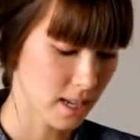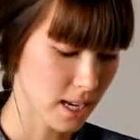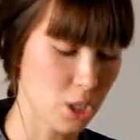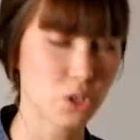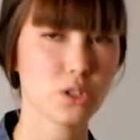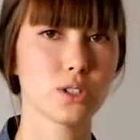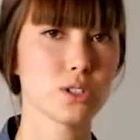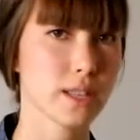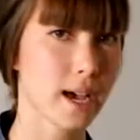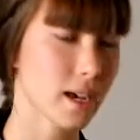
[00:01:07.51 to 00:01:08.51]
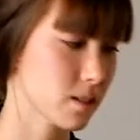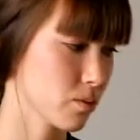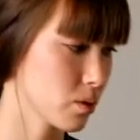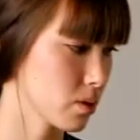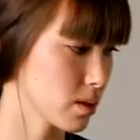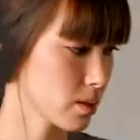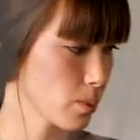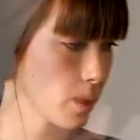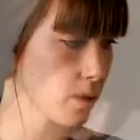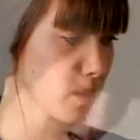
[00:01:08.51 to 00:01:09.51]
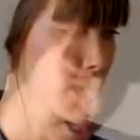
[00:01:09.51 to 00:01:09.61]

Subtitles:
and you should do that as a rule as well.